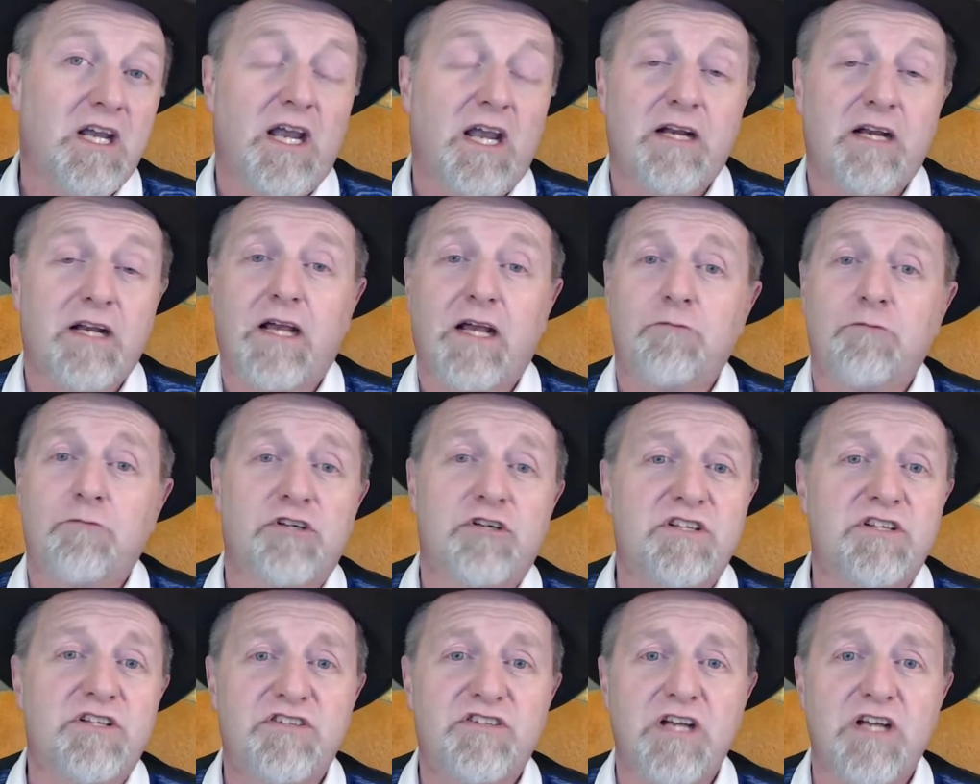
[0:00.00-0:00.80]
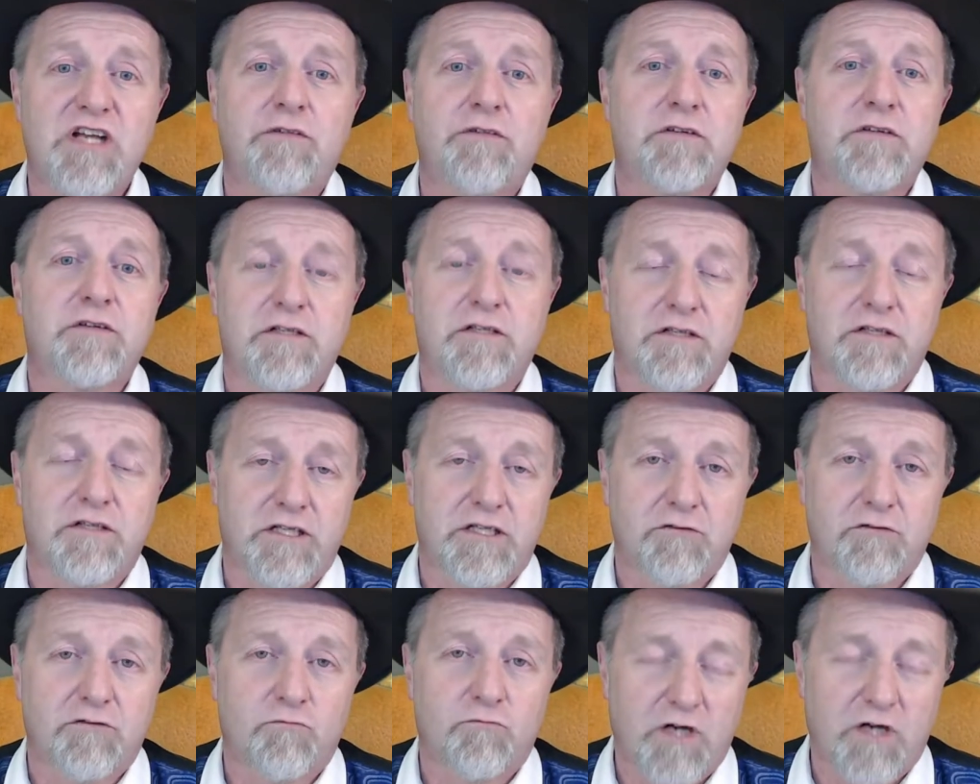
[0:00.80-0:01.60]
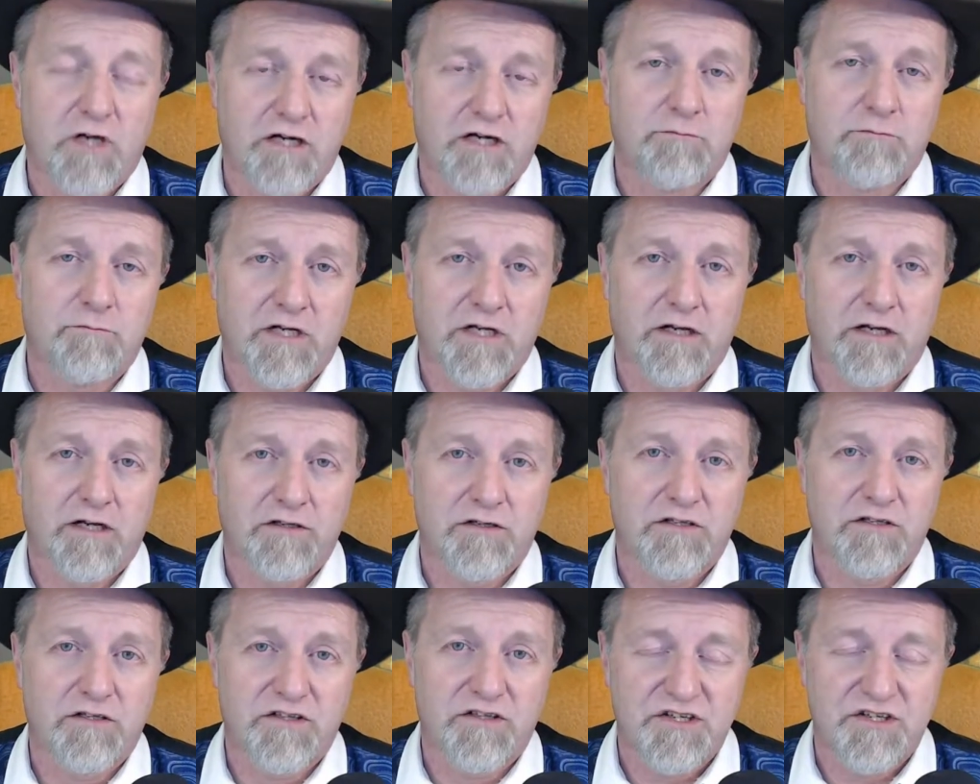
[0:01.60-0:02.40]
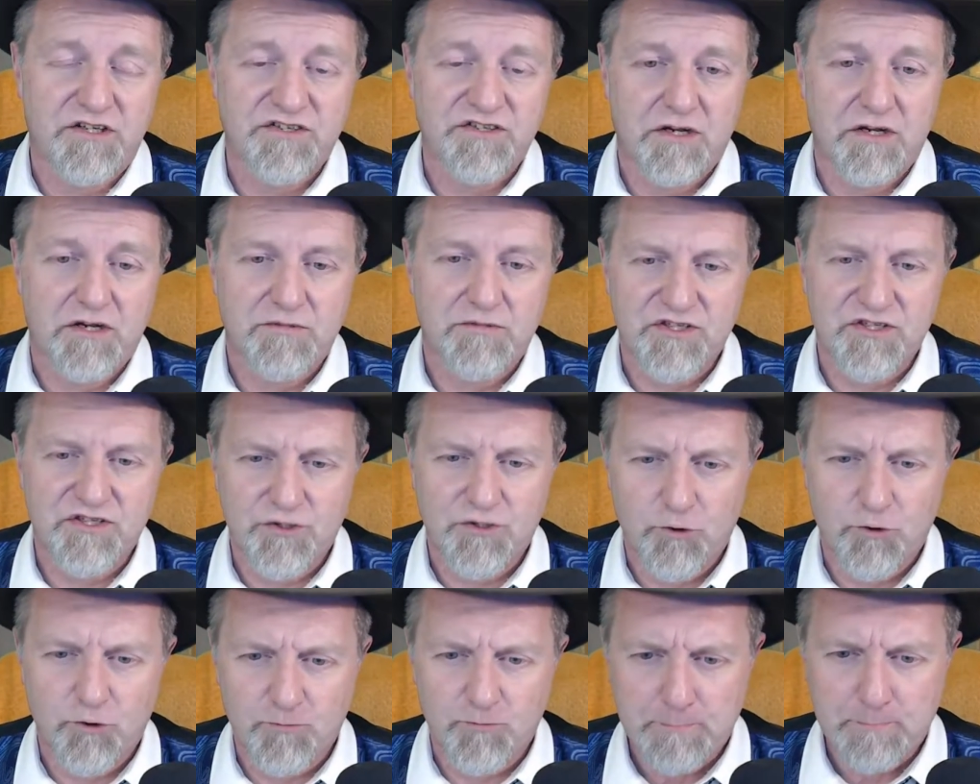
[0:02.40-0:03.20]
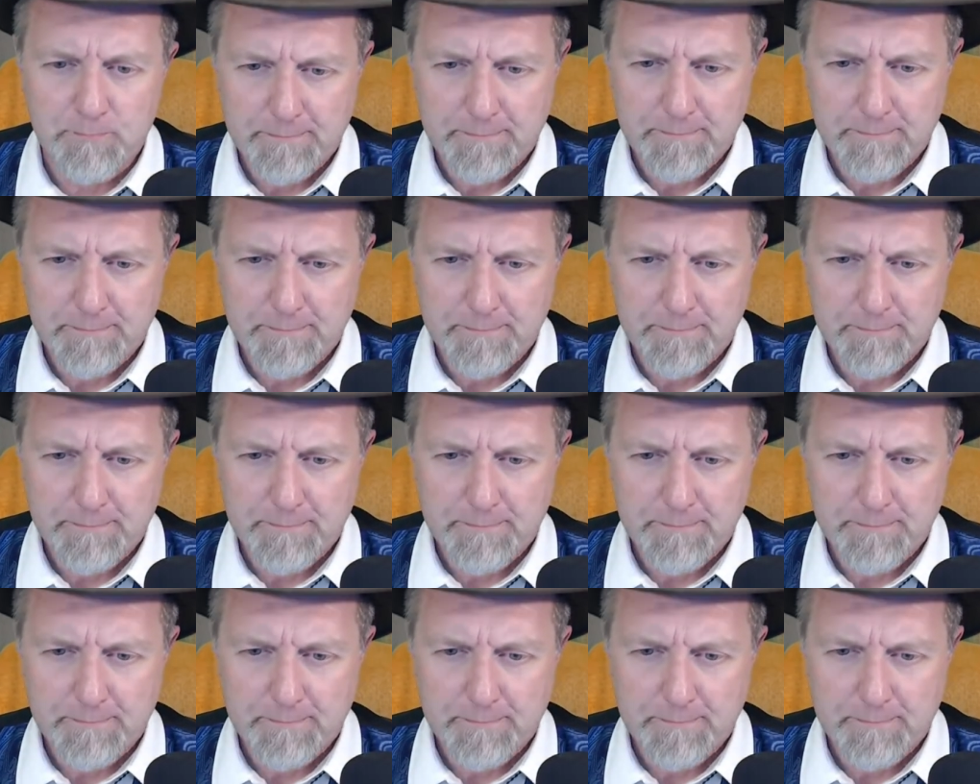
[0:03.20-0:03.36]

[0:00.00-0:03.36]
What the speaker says: And I would definitely recommend this episode.